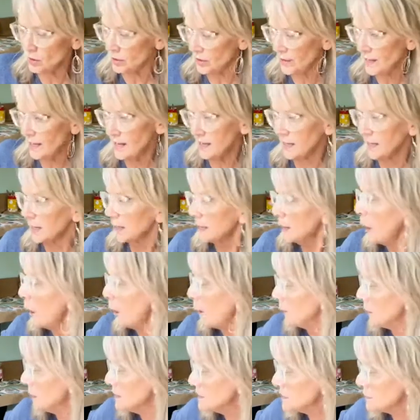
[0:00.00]
too thick.
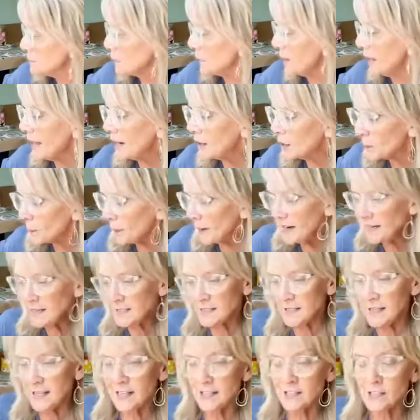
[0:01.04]
But splatter
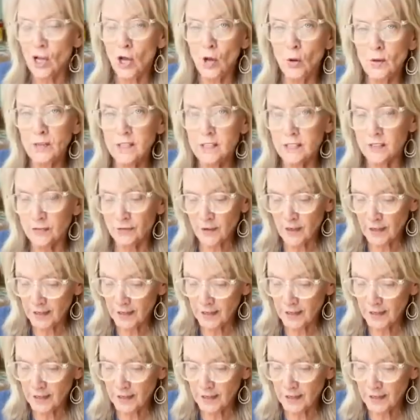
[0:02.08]
painting is always